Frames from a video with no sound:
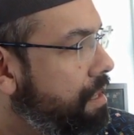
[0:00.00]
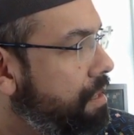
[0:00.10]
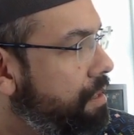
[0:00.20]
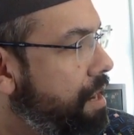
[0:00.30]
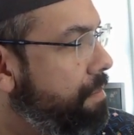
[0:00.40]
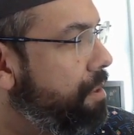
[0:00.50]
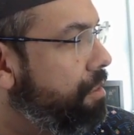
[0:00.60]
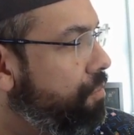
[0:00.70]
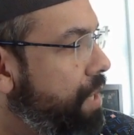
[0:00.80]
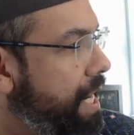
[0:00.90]
Number
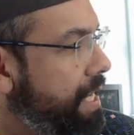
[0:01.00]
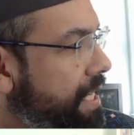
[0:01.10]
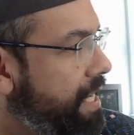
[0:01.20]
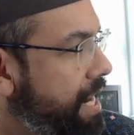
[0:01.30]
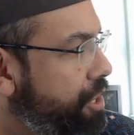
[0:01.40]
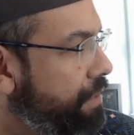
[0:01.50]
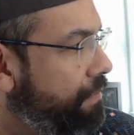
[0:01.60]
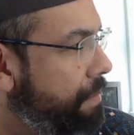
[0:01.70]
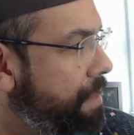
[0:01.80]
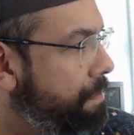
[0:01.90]
3, Takeshi
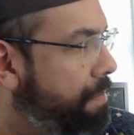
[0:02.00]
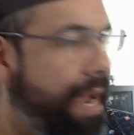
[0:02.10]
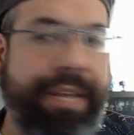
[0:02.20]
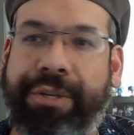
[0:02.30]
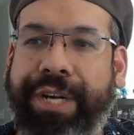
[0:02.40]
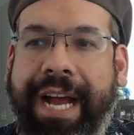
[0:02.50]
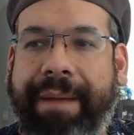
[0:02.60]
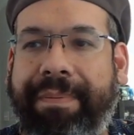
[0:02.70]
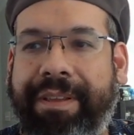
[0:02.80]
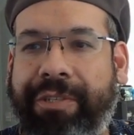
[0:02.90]
from the Bike
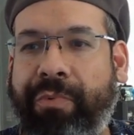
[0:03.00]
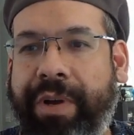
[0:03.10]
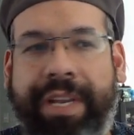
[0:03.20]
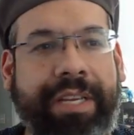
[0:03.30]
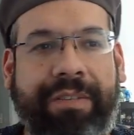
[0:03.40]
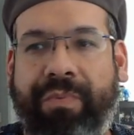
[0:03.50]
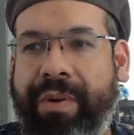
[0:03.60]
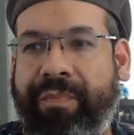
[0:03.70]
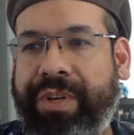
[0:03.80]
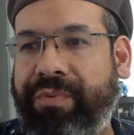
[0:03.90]
Shop. This one is one
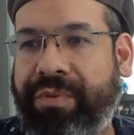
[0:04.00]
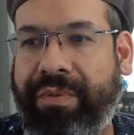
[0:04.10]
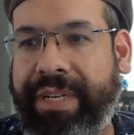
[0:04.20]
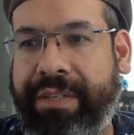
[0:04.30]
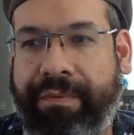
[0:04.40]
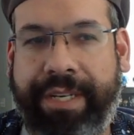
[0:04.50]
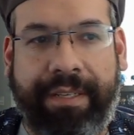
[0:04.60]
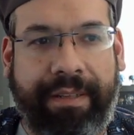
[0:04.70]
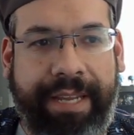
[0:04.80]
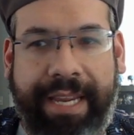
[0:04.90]
which was released
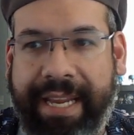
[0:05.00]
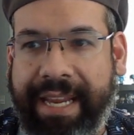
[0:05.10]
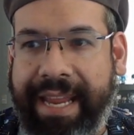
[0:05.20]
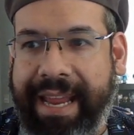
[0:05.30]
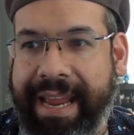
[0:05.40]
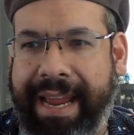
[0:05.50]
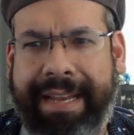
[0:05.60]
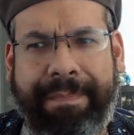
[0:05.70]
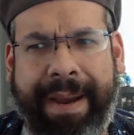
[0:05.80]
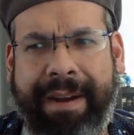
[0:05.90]
recently, and
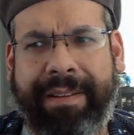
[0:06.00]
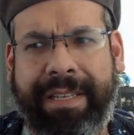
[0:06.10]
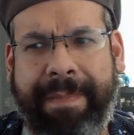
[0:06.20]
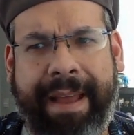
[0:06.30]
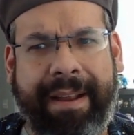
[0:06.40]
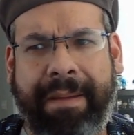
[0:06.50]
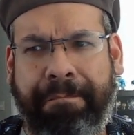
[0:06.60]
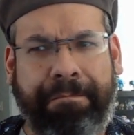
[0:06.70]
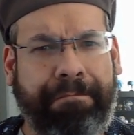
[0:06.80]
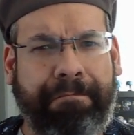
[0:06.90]
apparently it's about a
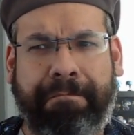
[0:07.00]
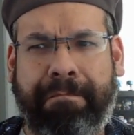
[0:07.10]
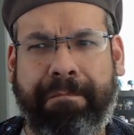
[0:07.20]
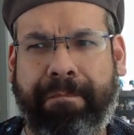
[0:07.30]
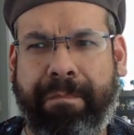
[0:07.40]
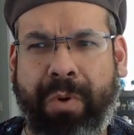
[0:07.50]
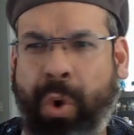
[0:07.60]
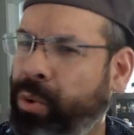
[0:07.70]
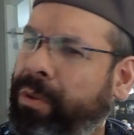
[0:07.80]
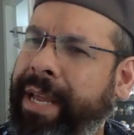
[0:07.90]

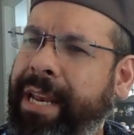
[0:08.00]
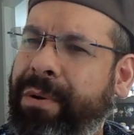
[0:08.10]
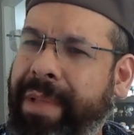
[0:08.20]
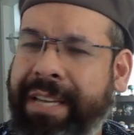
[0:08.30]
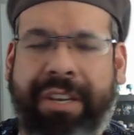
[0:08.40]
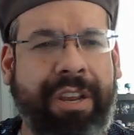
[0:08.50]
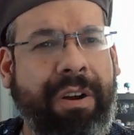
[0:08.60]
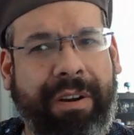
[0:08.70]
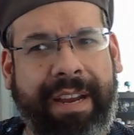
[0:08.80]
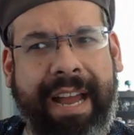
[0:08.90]
older lady who likes a
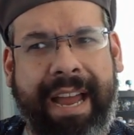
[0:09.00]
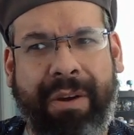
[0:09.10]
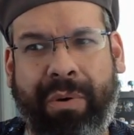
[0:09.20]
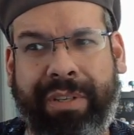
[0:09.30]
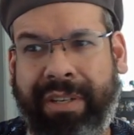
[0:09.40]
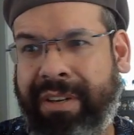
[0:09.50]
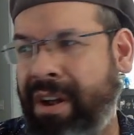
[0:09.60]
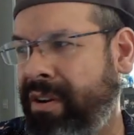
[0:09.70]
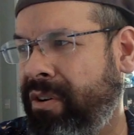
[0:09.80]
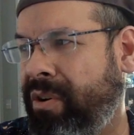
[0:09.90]
younger guy, or it's a
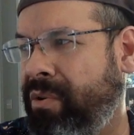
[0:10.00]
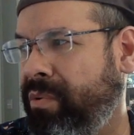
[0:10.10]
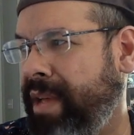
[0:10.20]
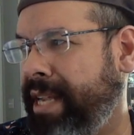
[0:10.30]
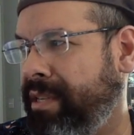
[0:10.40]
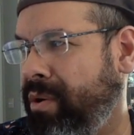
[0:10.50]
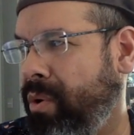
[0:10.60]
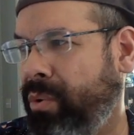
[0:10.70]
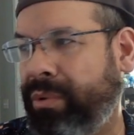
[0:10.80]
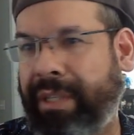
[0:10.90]
younger girl who likes an
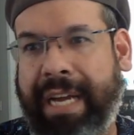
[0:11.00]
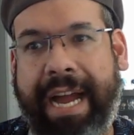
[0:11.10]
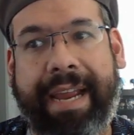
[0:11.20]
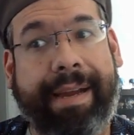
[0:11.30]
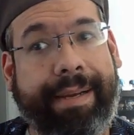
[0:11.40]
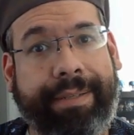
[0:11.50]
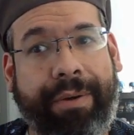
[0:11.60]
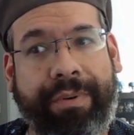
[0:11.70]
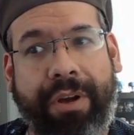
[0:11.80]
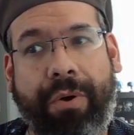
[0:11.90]
older guy. Don't
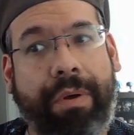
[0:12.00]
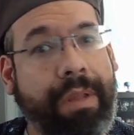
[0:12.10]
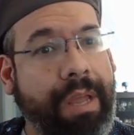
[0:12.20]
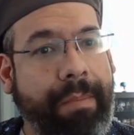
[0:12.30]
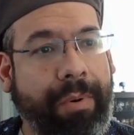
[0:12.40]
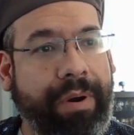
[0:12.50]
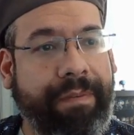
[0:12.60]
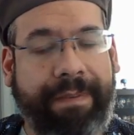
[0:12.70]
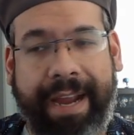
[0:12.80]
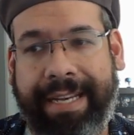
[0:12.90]
know, but we're going to
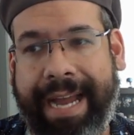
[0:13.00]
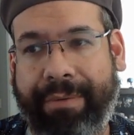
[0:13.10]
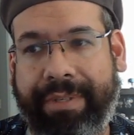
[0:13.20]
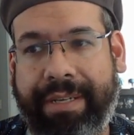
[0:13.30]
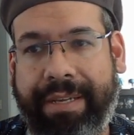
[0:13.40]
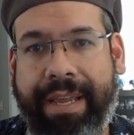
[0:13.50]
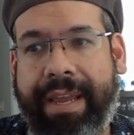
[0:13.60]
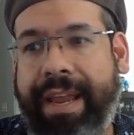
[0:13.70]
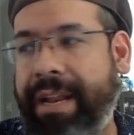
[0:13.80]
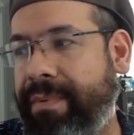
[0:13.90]
find out.
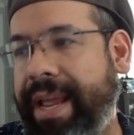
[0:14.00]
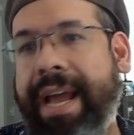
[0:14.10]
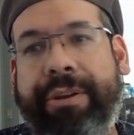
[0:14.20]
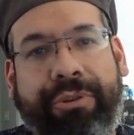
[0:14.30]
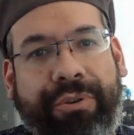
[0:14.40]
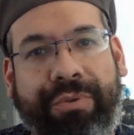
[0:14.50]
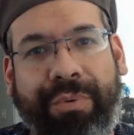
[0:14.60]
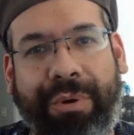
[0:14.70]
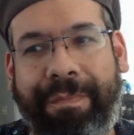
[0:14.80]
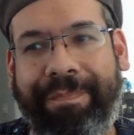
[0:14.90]
Anyway, as
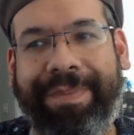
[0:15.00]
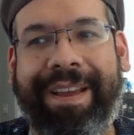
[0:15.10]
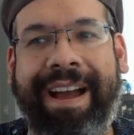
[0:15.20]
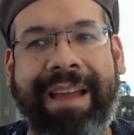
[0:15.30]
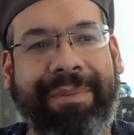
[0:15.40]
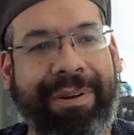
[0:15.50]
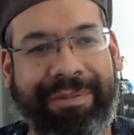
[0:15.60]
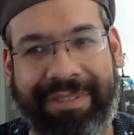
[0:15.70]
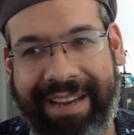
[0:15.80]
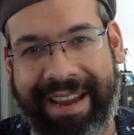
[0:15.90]
usual, I am your host,
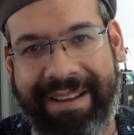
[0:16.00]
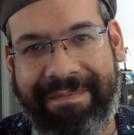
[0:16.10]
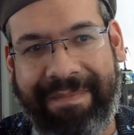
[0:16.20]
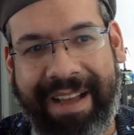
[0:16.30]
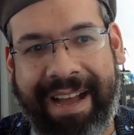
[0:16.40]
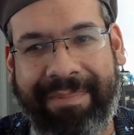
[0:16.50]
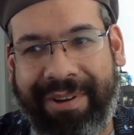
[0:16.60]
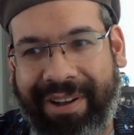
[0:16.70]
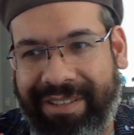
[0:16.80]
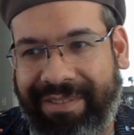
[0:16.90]
Zan. I'm
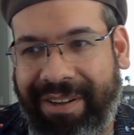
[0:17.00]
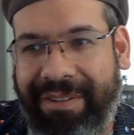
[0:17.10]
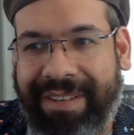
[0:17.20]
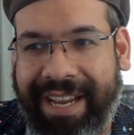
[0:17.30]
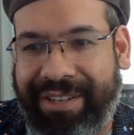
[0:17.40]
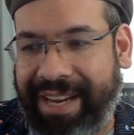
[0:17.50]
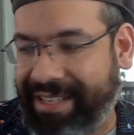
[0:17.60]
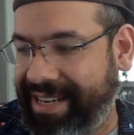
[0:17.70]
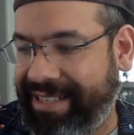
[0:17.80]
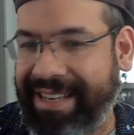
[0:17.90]
Gonzville. Catch you guys
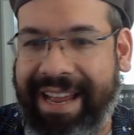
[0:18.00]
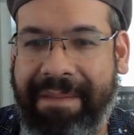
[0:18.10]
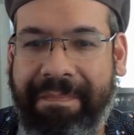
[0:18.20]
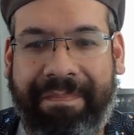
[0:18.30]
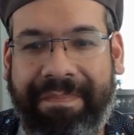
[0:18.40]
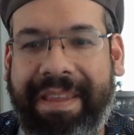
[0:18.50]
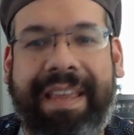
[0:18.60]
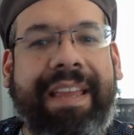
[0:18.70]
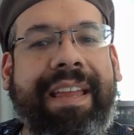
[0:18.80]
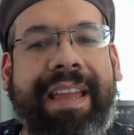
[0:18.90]
next time.
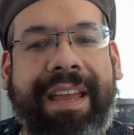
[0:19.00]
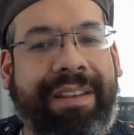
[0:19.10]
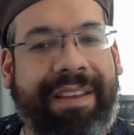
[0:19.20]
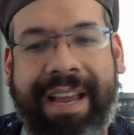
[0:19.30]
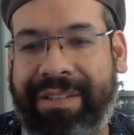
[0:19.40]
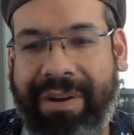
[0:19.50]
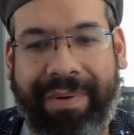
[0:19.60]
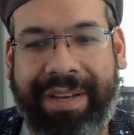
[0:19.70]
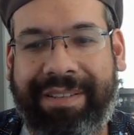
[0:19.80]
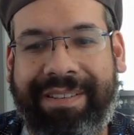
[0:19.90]
And as
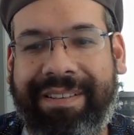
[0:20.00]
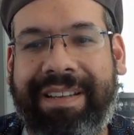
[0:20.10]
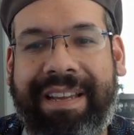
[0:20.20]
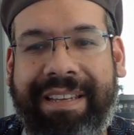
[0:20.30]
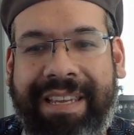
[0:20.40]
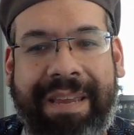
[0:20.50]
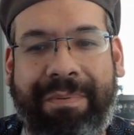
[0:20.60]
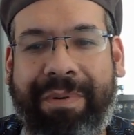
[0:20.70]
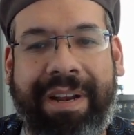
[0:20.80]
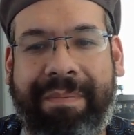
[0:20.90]
always, keep
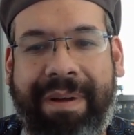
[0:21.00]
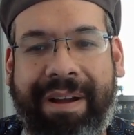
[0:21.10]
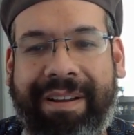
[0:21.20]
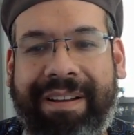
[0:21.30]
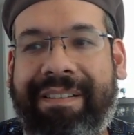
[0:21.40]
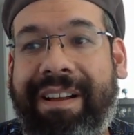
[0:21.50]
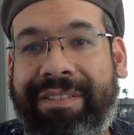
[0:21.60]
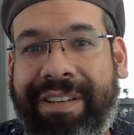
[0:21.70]
reading manga. I'll see